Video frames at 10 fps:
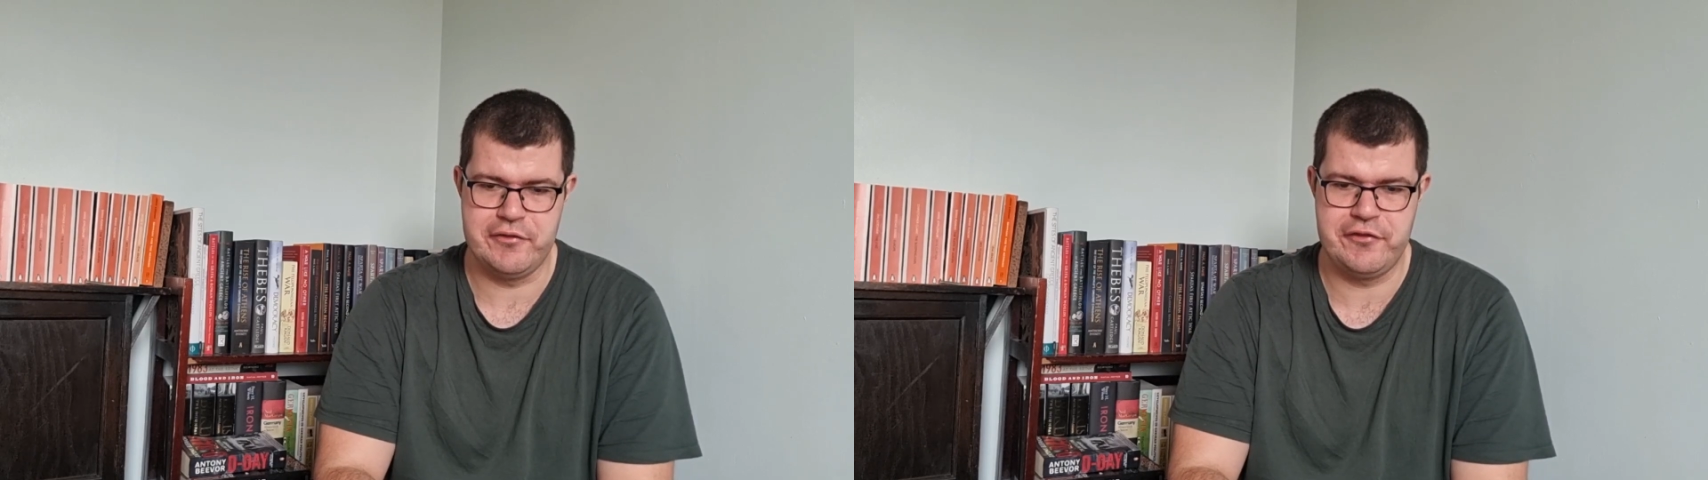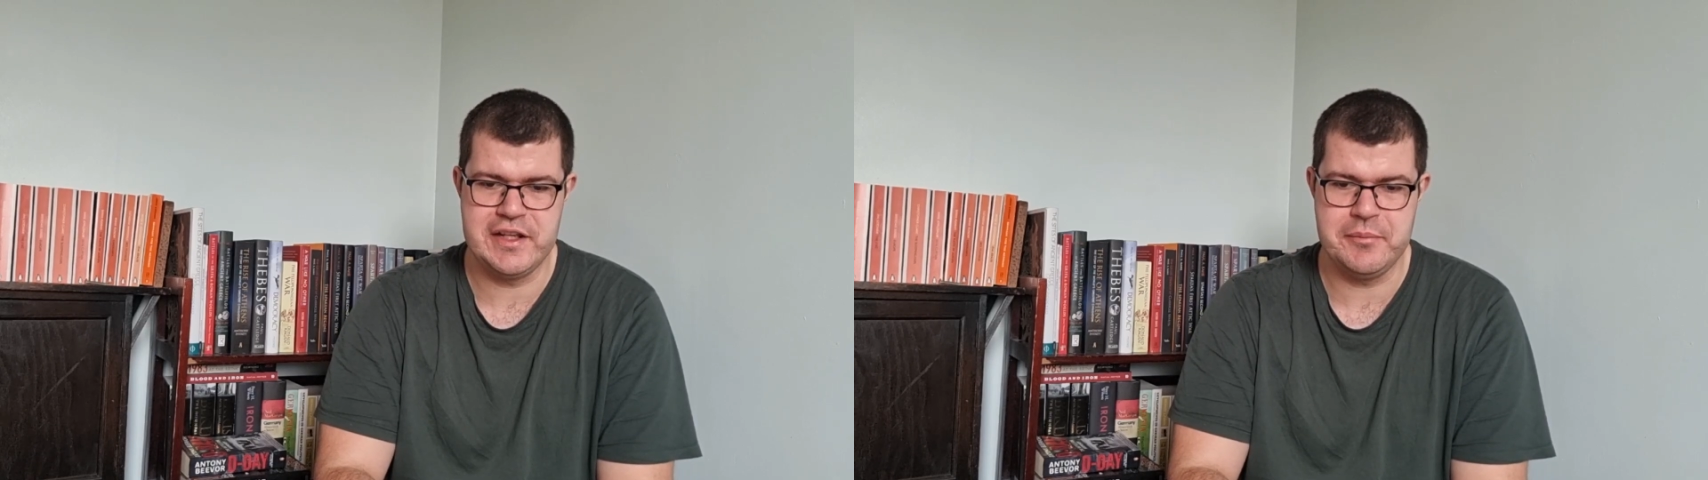
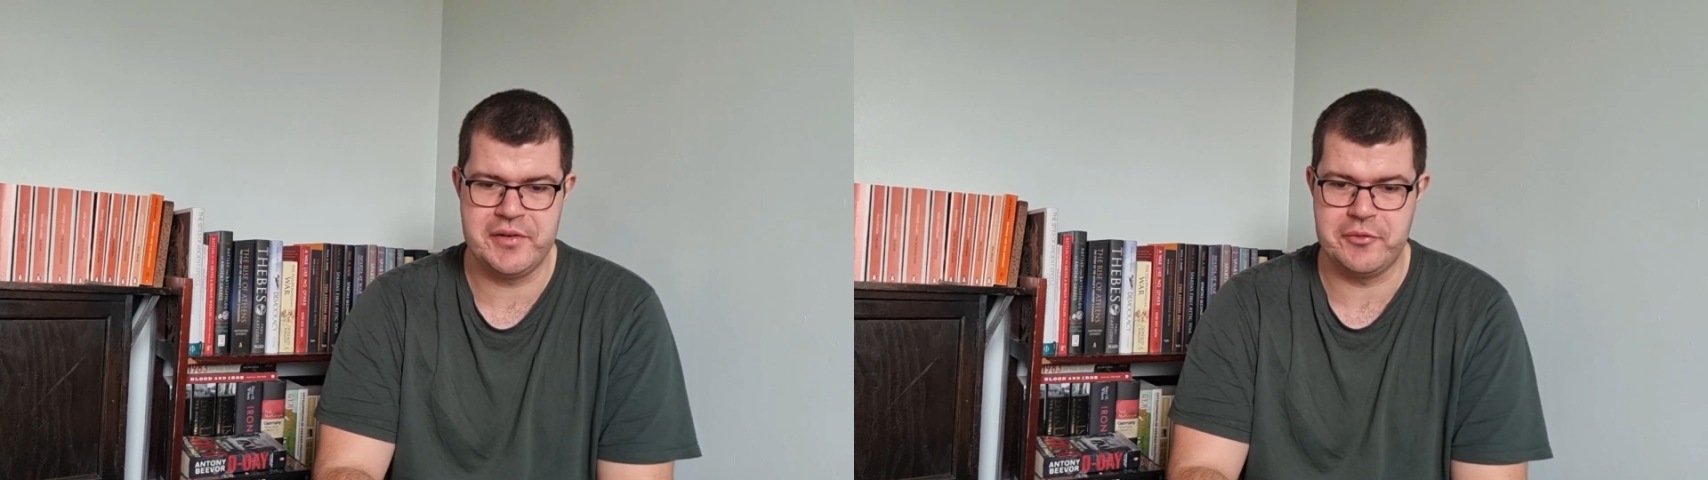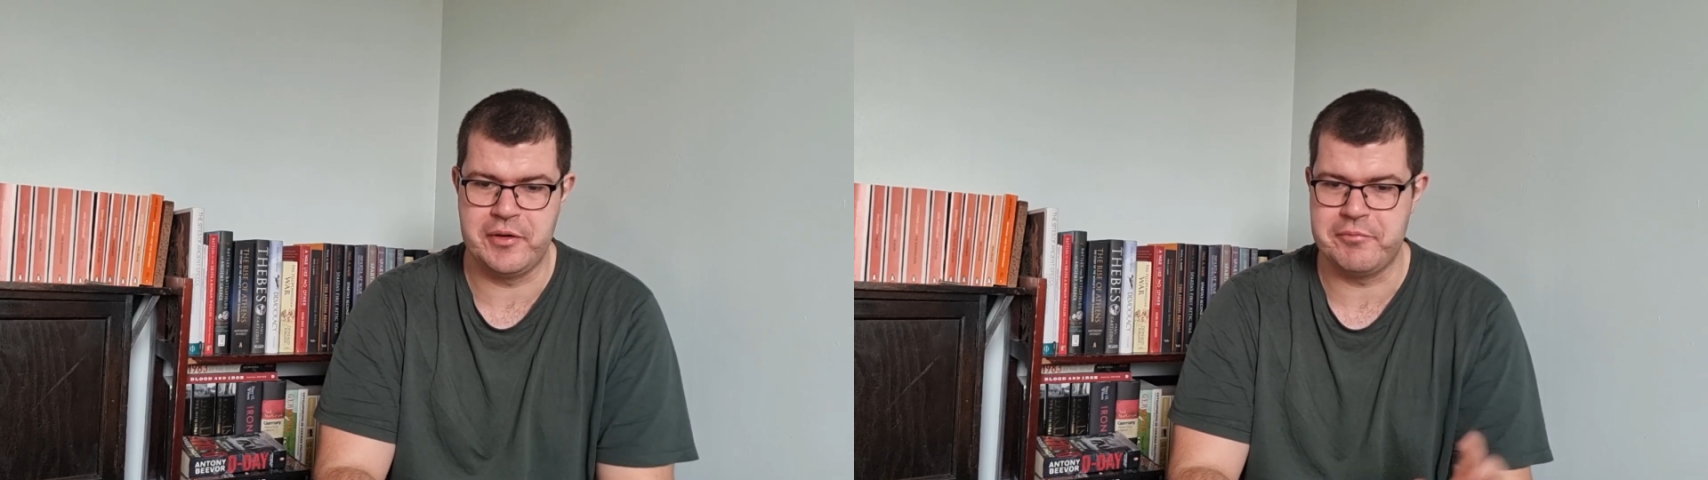themes
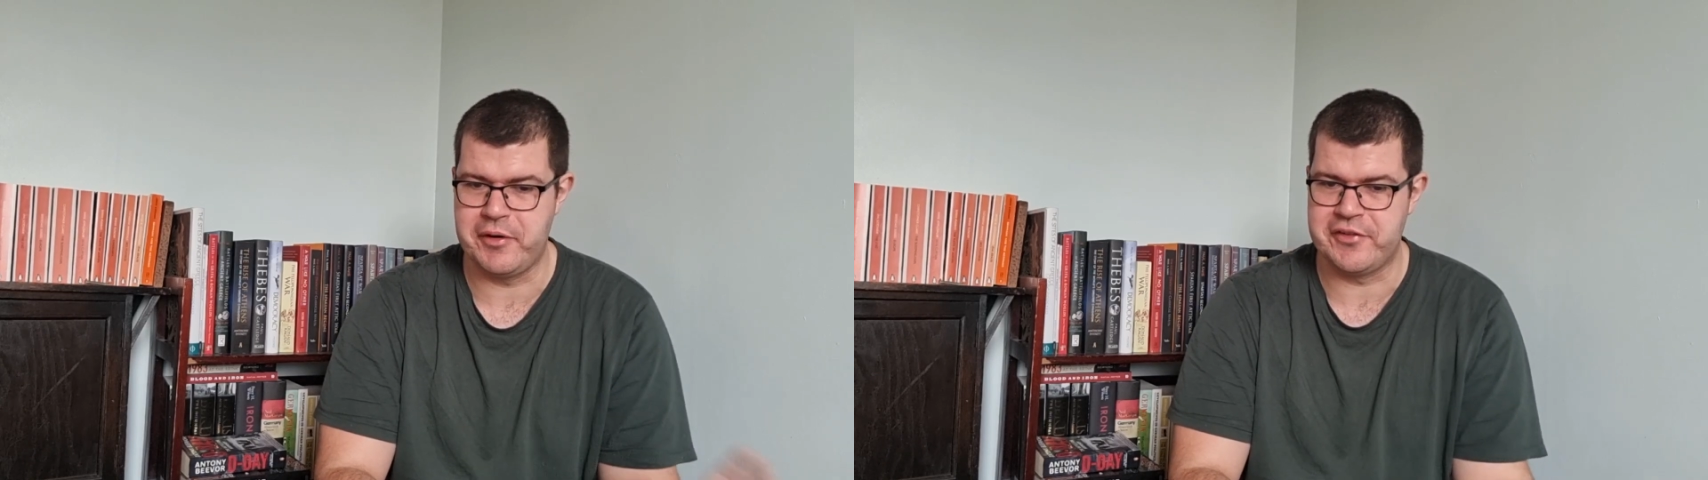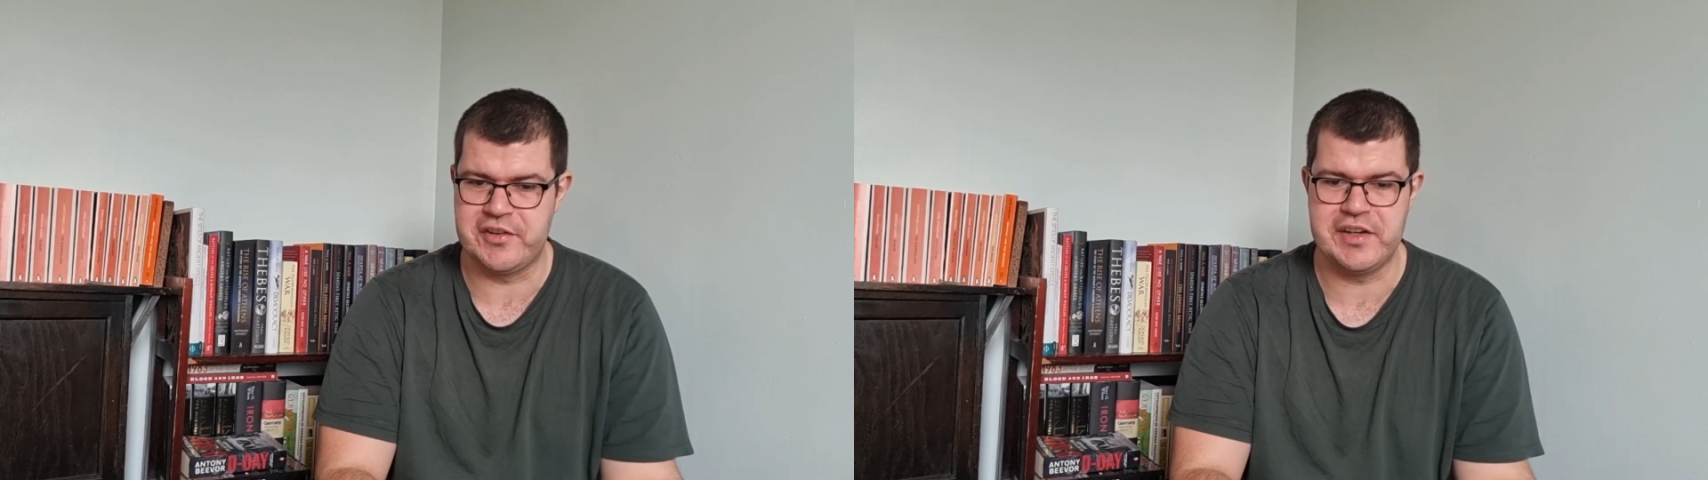that we've
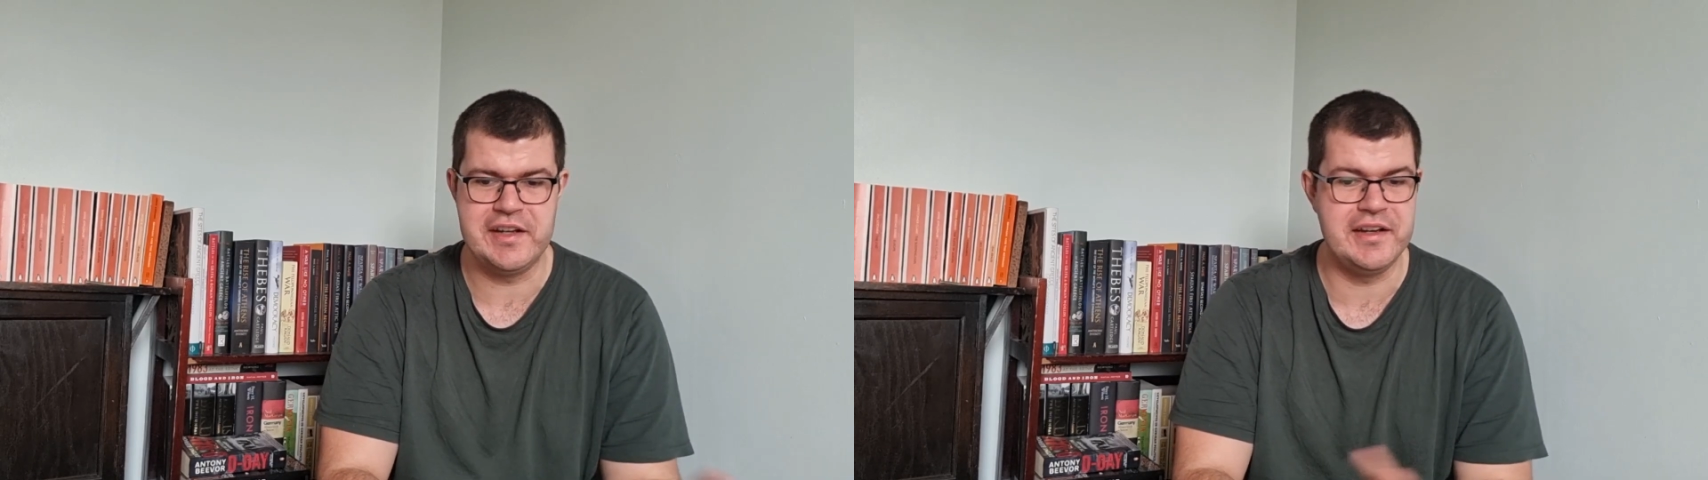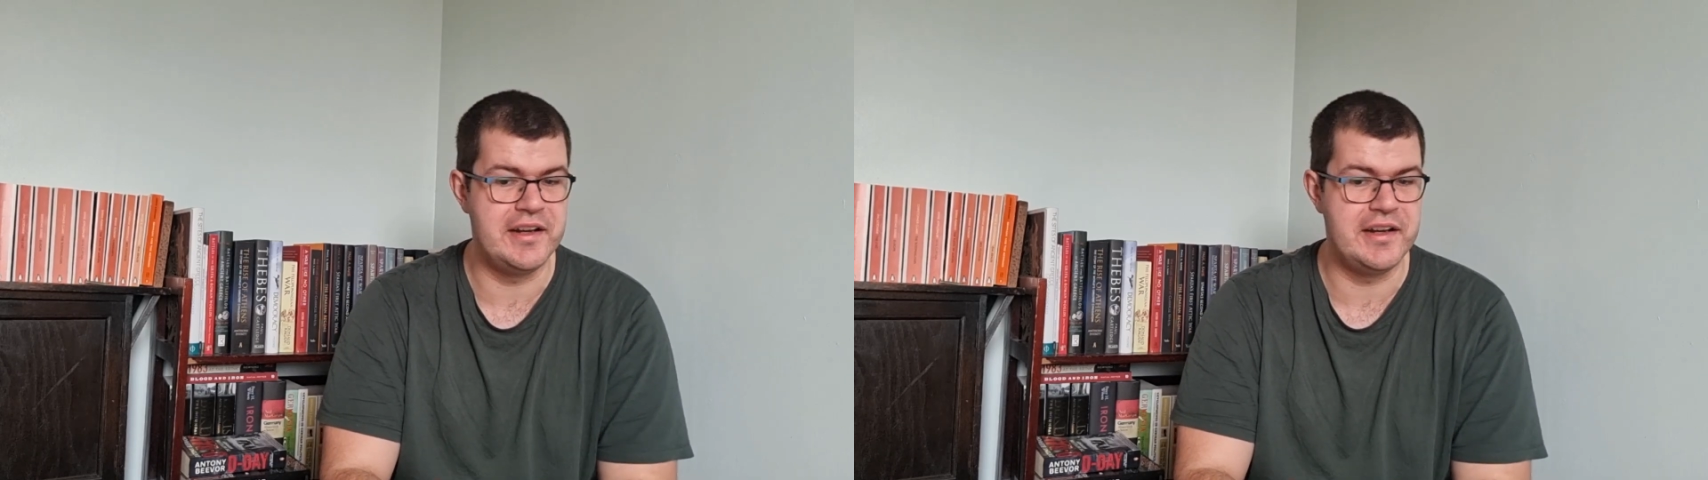both seen